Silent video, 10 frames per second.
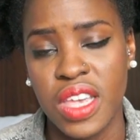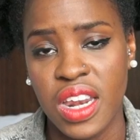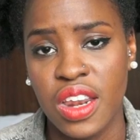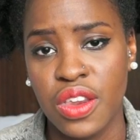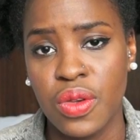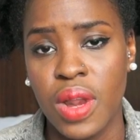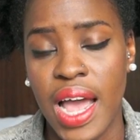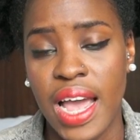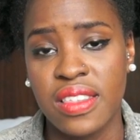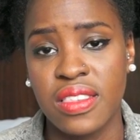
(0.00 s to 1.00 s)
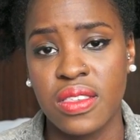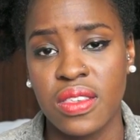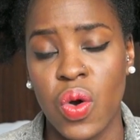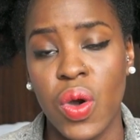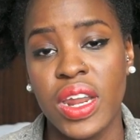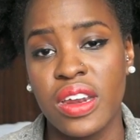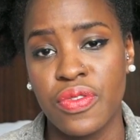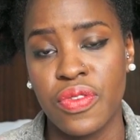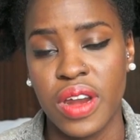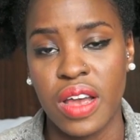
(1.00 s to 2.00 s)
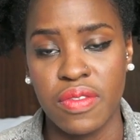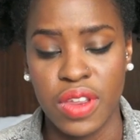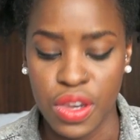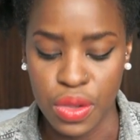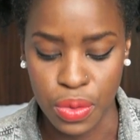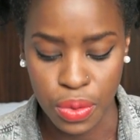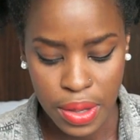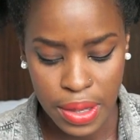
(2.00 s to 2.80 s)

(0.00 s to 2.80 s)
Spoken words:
in a new light or in a different avenue.